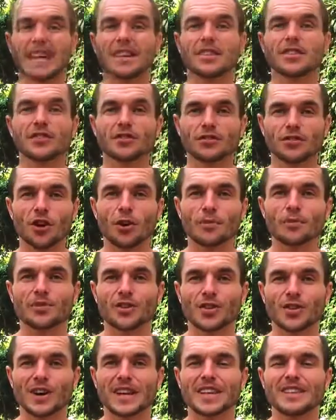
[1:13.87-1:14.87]
begin to stop
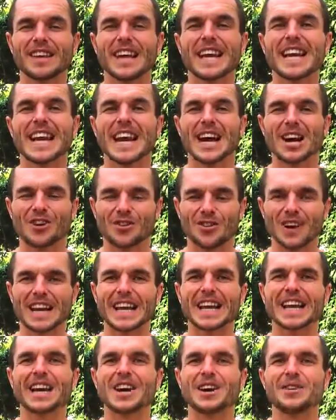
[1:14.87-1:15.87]
secreting
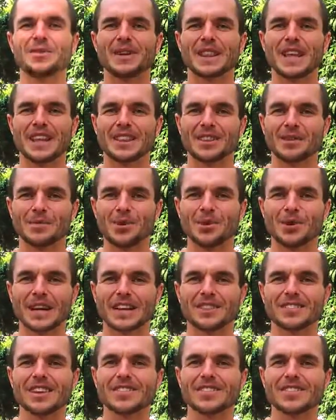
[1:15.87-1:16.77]
ghrelin within the morning.